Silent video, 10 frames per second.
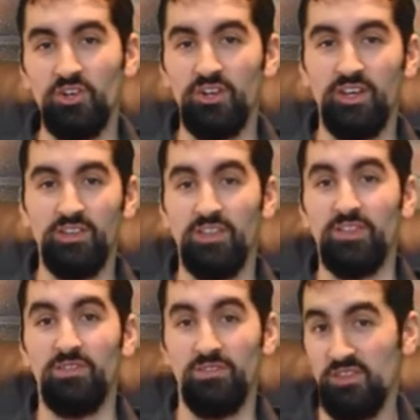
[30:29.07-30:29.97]
learning
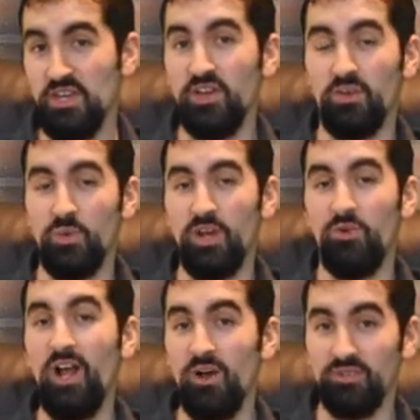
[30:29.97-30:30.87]
that the other way
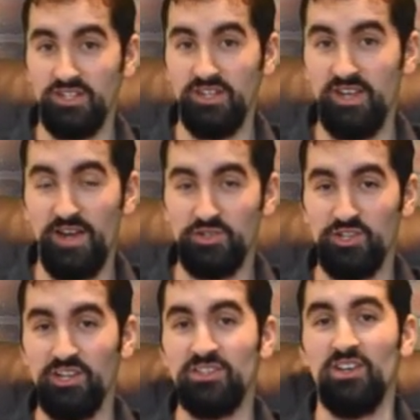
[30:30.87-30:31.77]
around did
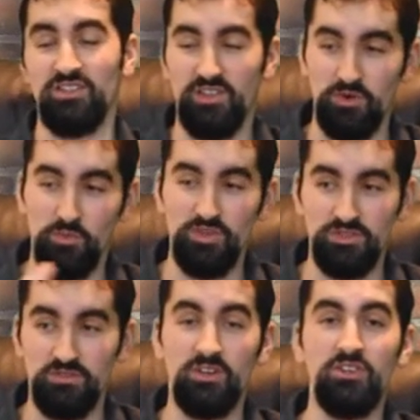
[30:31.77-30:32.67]
actually exist. There was
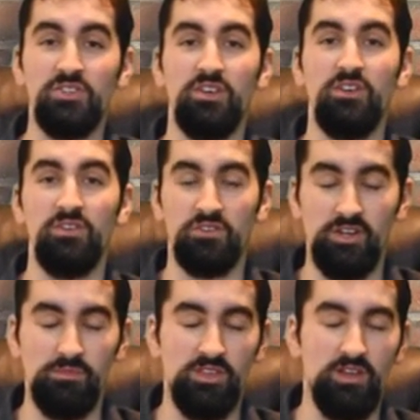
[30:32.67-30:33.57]
a version of
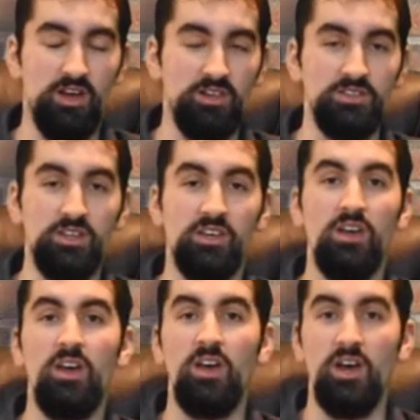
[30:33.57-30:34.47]
Greek mythology
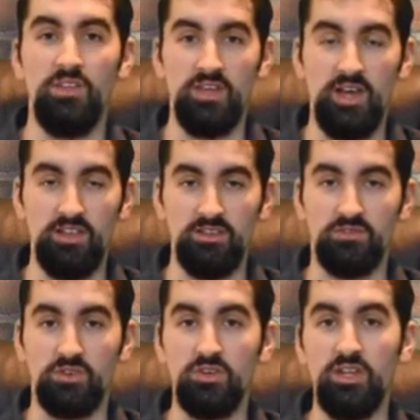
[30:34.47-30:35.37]
on the island
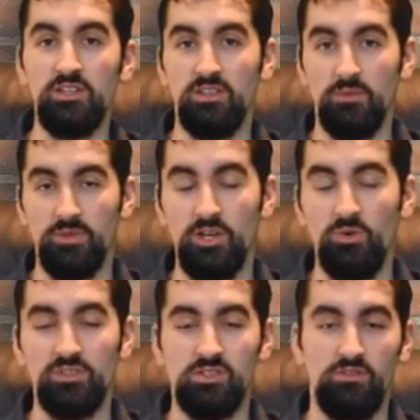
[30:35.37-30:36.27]
of Crete in the
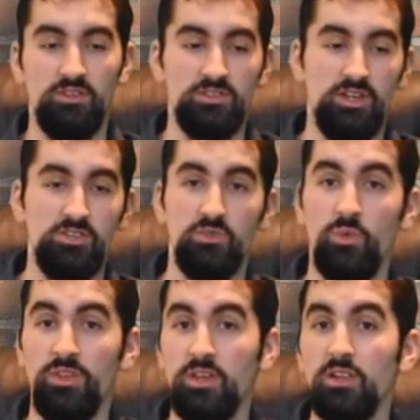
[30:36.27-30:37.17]
Minoan civilization
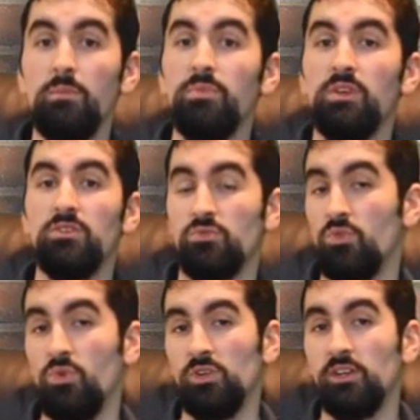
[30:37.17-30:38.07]
where the Olympians
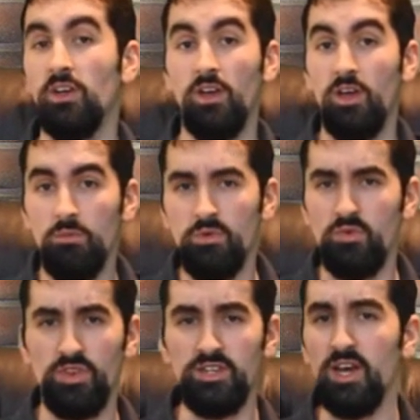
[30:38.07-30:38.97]
ruled
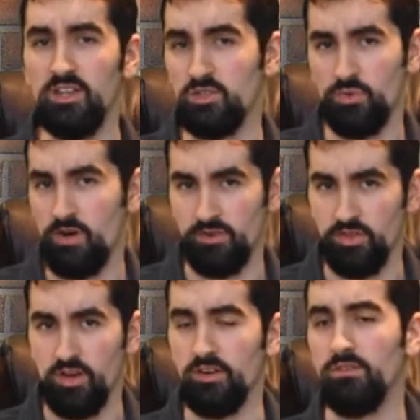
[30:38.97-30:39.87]
before the Titans were ever
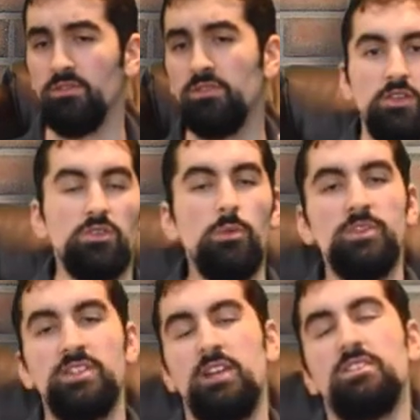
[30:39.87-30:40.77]
thought of. The
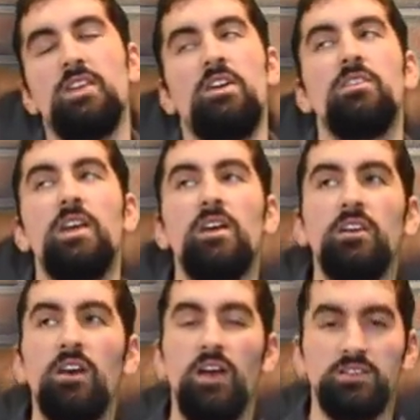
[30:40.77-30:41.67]
Romans had
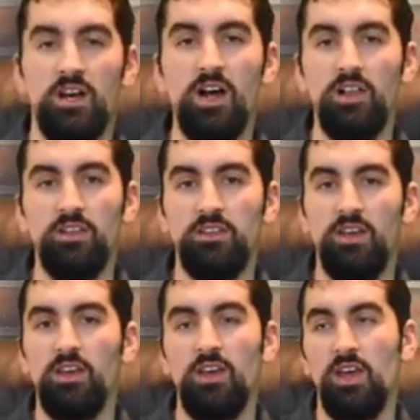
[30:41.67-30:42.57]
Saturnalia as a
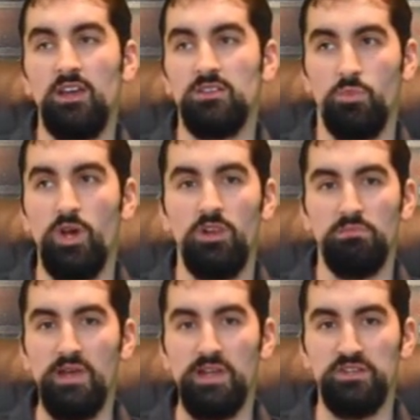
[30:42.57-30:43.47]
holiday and, well,
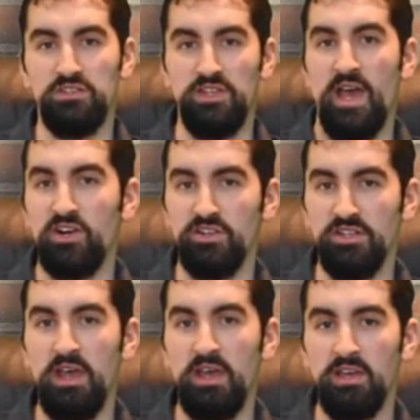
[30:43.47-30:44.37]
made
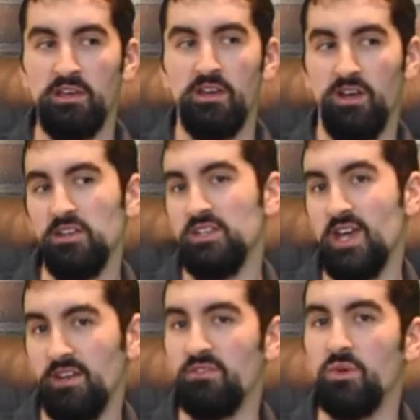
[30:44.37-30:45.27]
Saturday a
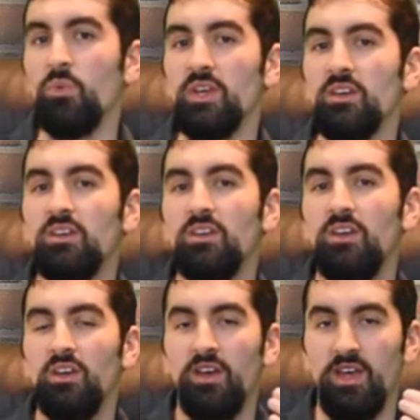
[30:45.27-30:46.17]
day of the week.
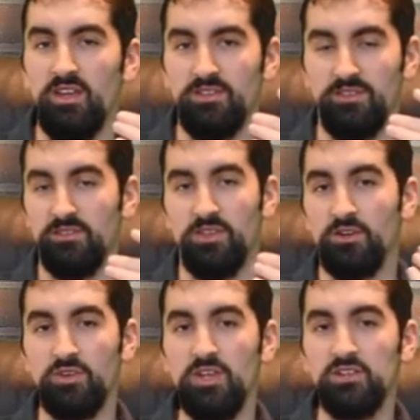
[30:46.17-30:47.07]
And the
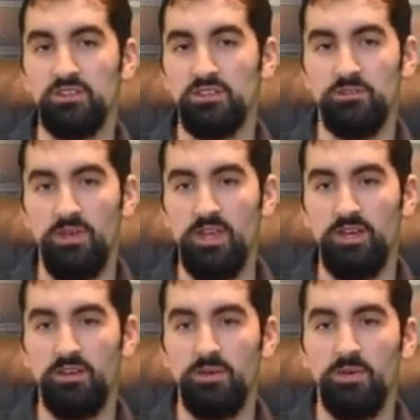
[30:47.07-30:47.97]
Greeks
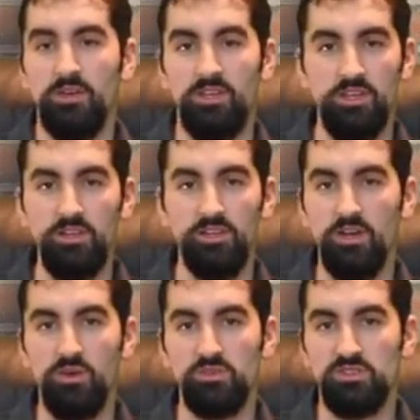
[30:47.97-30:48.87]
made
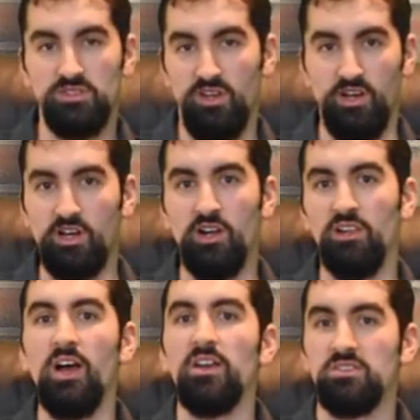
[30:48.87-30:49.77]
Helios a
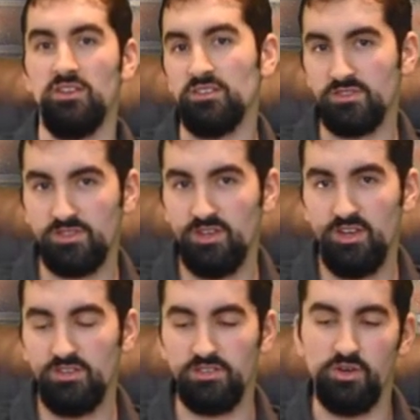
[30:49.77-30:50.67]
colossus.
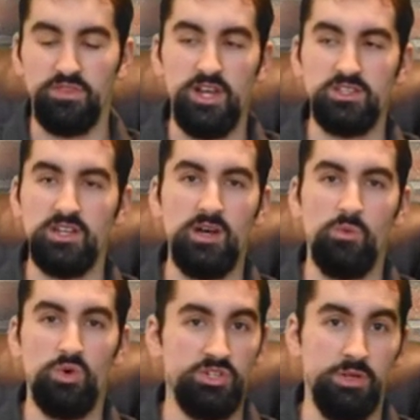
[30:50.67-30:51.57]
So if that's not
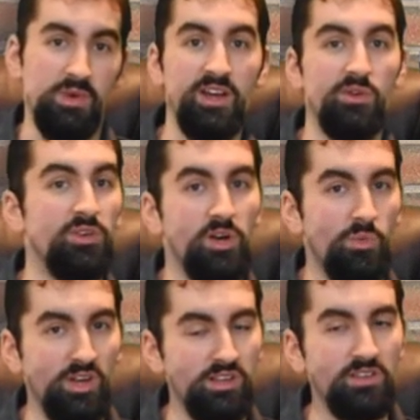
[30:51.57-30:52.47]
worship, I don't know
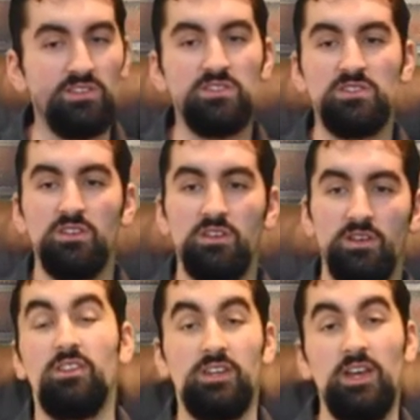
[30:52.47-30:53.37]
what is.
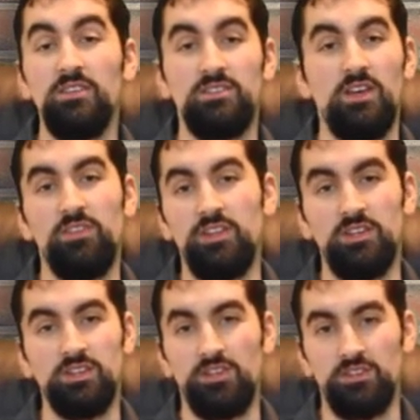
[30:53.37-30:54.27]
The Titans definitely
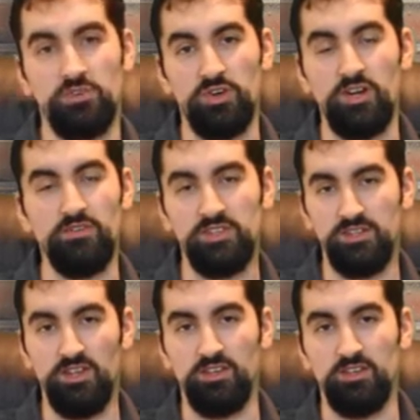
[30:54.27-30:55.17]
didn't get the short end of the
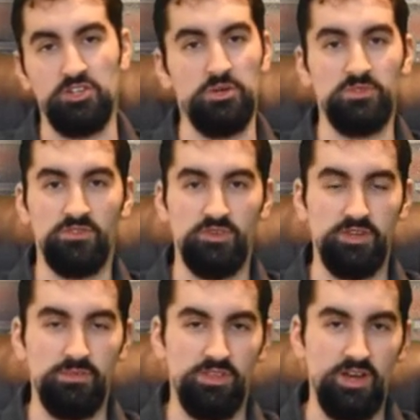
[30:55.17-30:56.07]
stick in terms of
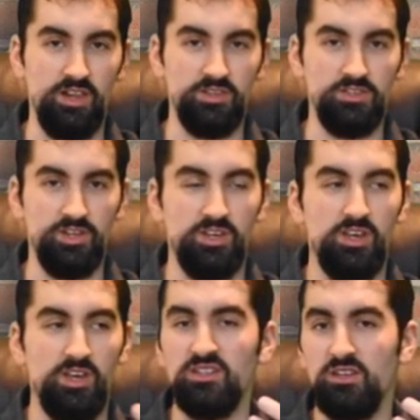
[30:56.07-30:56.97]
Greek mythology
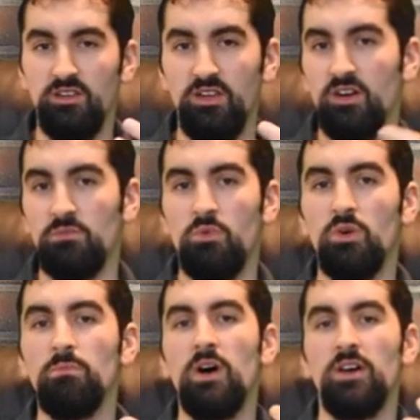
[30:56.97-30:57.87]
until our
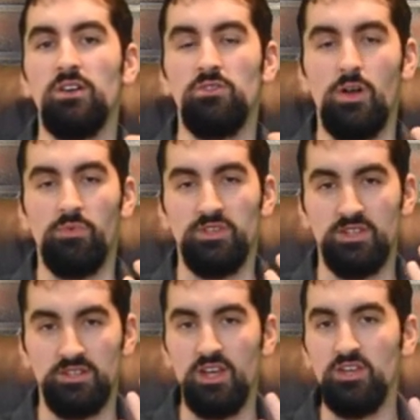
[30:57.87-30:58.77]
more modern
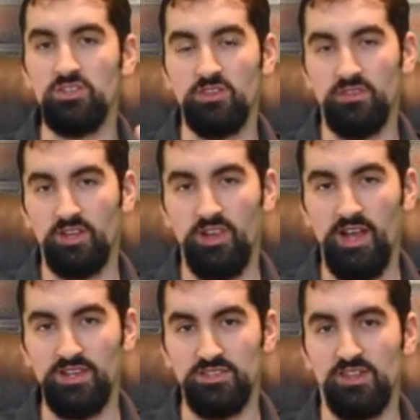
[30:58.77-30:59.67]
representation of the
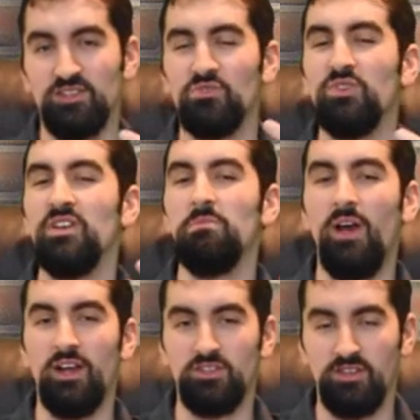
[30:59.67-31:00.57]
classics
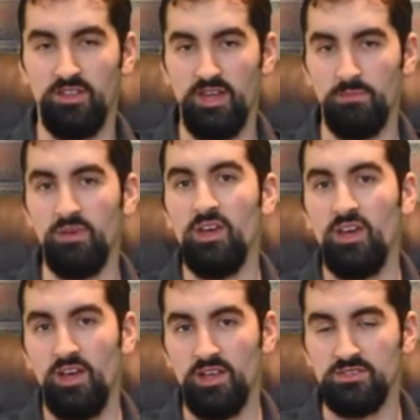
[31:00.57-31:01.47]
reimagined them
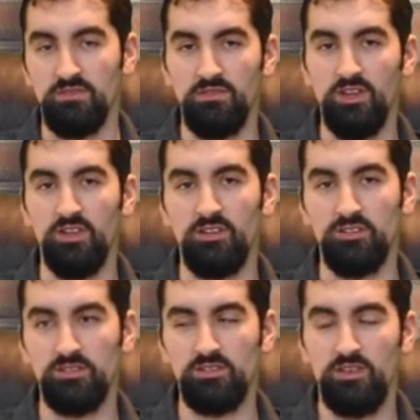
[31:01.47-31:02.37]
as the
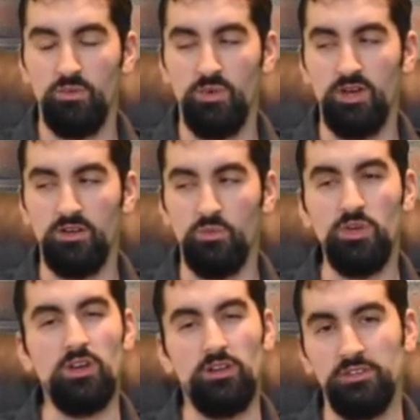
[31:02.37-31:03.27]
villains, when
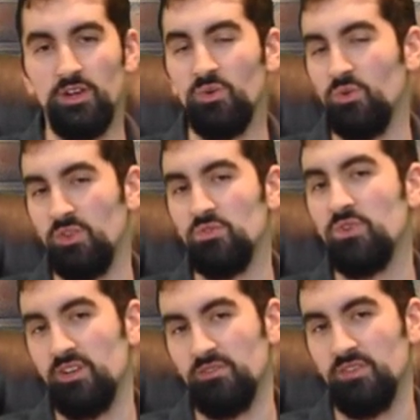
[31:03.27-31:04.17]
we all know who the real